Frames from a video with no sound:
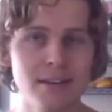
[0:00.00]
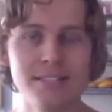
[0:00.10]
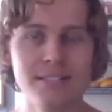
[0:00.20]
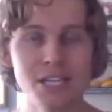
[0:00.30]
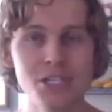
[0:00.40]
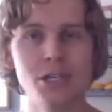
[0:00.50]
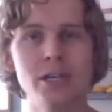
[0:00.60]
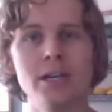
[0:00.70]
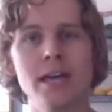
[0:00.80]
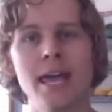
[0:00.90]

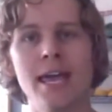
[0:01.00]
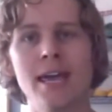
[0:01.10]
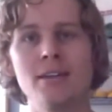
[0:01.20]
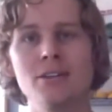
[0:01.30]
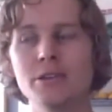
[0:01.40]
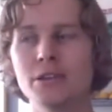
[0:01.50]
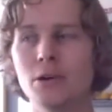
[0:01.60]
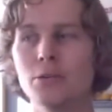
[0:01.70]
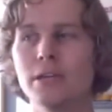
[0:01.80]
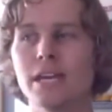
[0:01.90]
teacher, and you can
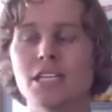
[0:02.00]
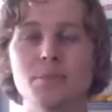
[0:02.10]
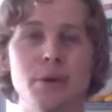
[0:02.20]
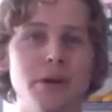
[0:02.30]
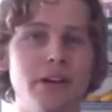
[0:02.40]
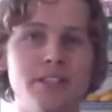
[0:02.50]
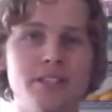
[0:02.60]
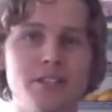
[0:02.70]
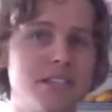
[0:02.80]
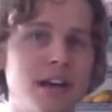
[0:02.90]
only experience
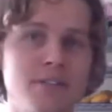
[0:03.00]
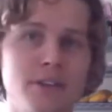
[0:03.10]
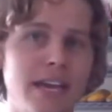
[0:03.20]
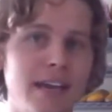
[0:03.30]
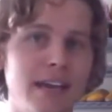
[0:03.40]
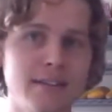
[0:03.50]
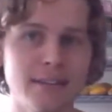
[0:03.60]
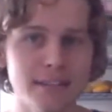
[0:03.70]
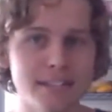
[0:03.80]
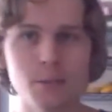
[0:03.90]
yourself. You can't
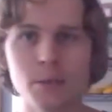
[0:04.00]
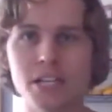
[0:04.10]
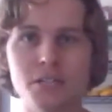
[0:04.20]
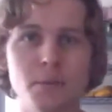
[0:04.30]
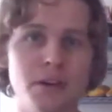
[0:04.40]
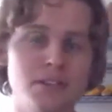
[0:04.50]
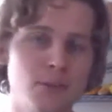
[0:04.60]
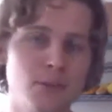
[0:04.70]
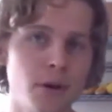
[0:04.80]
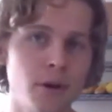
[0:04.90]
let someone experience
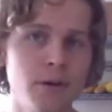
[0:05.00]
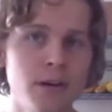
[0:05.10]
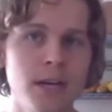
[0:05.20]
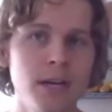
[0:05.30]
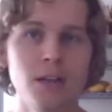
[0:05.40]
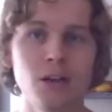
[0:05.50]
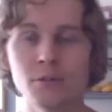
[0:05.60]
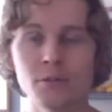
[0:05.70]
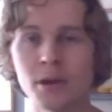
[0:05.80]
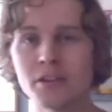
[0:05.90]
for you. Learn
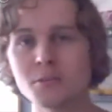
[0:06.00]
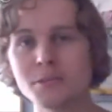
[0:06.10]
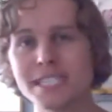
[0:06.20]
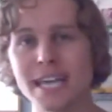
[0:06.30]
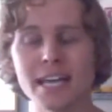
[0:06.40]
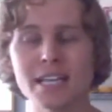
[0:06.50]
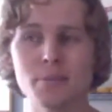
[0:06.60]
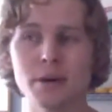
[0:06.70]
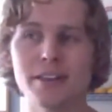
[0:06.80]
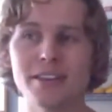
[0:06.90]
from others' mistakes,
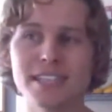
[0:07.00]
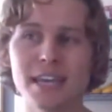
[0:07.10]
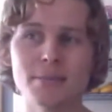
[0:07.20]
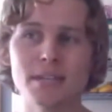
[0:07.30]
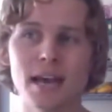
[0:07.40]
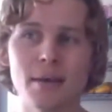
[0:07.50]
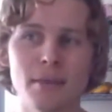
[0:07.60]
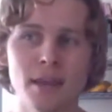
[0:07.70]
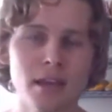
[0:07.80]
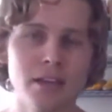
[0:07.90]
but at the same time,
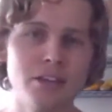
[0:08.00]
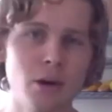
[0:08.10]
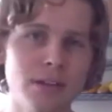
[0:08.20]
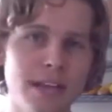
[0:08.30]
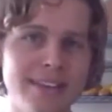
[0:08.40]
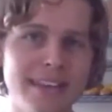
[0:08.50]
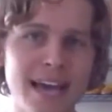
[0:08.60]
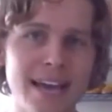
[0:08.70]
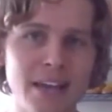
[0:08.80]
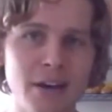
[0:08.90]
don't let
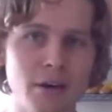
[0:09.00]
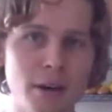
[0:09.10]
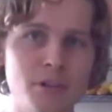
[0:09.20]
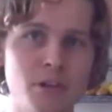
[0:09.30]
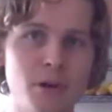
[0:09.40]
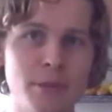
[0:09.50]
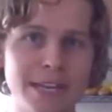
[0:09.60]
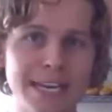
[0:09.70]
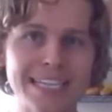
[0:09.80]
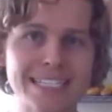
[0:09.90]
that interrupt your
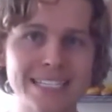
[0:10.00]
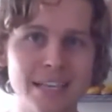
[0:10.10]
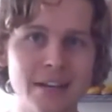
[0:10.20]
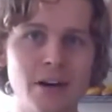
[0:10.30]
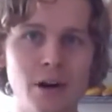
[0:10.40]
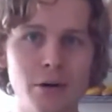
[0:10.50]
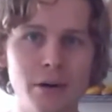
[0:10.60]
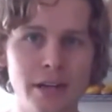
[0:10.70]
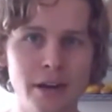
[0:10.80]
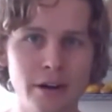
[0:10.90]
ability to see your own
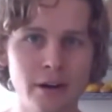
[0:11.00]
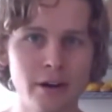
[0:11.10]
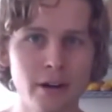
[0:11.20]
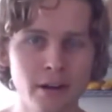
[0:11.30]
inner